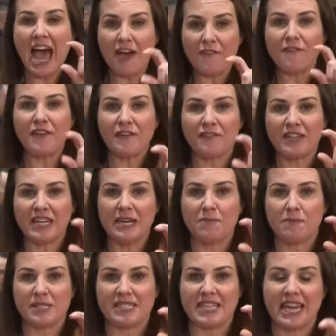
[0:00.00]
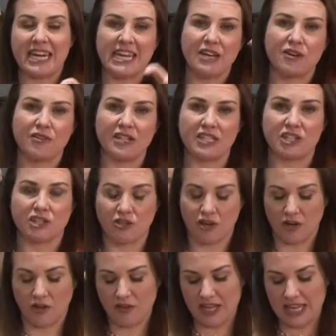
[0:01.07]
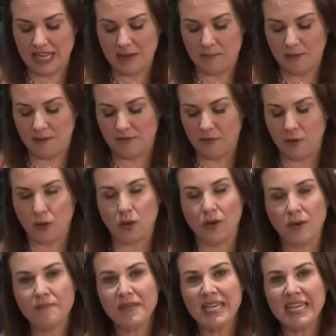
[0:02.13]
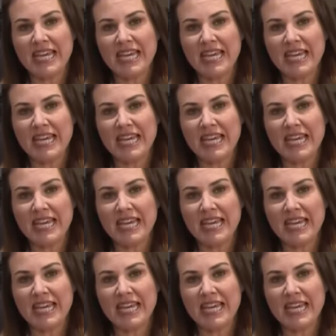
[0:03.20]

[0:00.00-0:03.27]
a 15% increase on, on the year before.